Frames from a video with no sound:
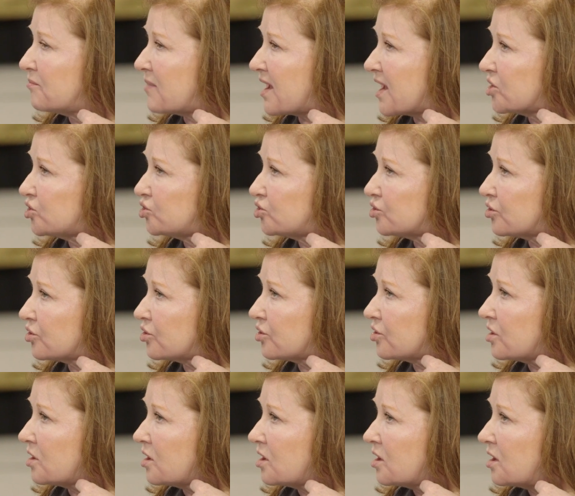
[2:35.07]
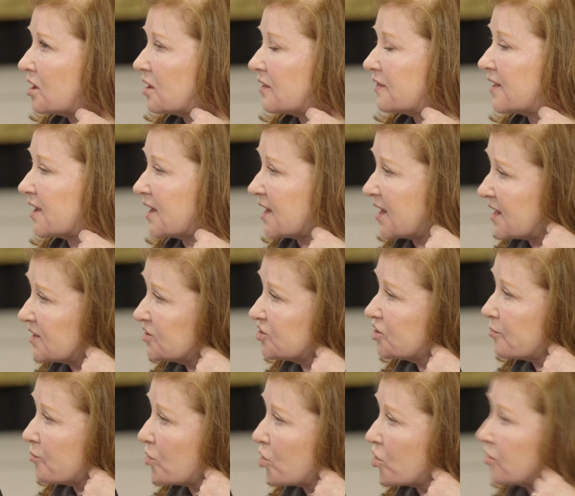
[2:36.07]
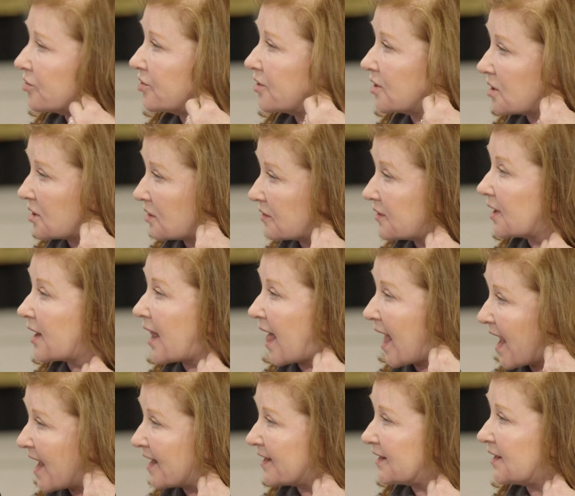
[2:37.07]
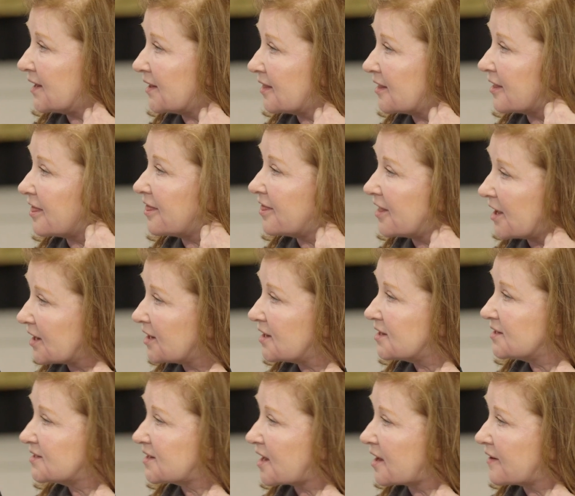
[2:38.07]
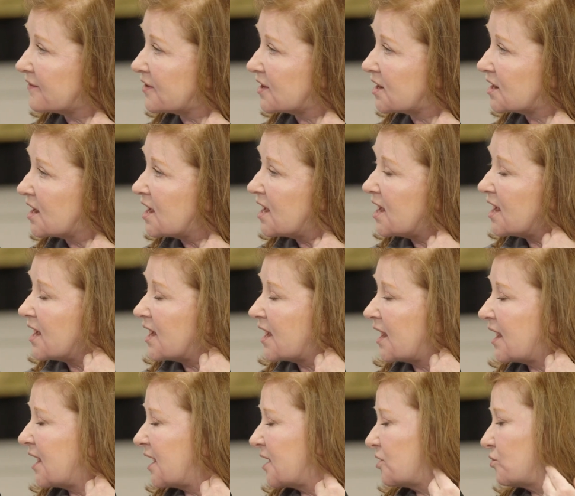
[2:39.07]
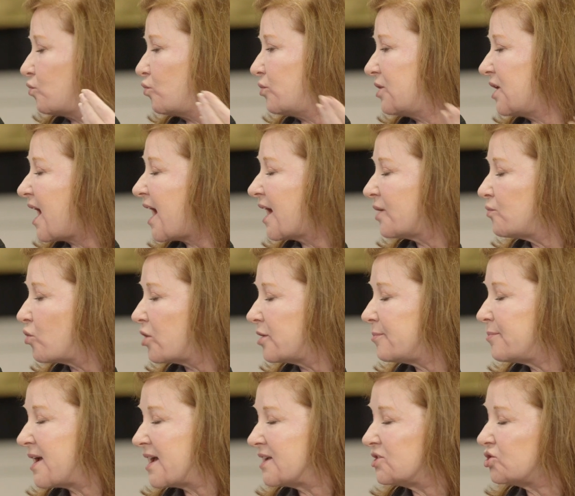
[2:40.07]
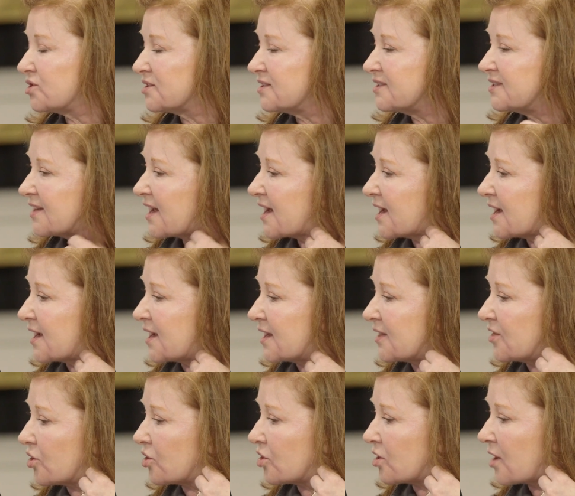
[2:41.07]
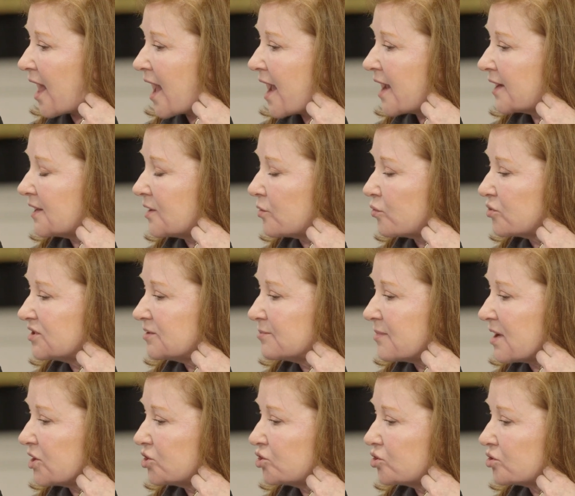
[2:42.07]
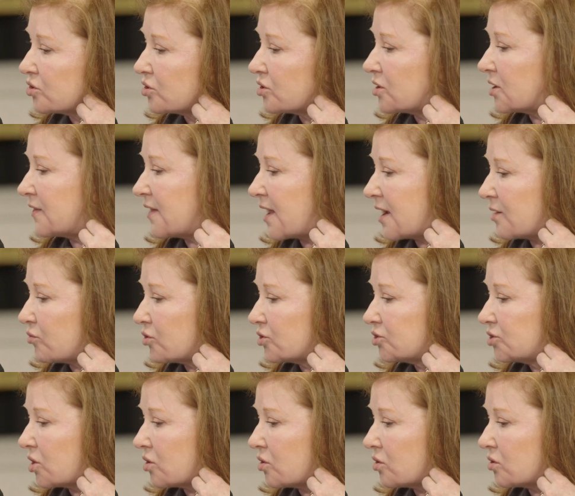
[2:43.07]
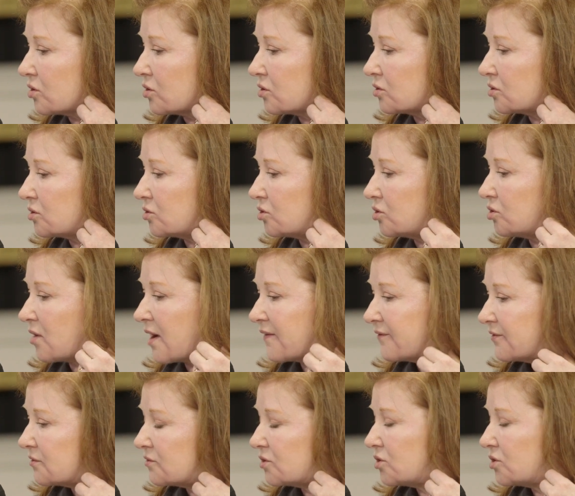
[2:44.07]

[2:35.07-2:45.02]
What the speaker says: measure the intimal, the lining, the thickness of it. And we had one patient say their lining was measured and they were told you have,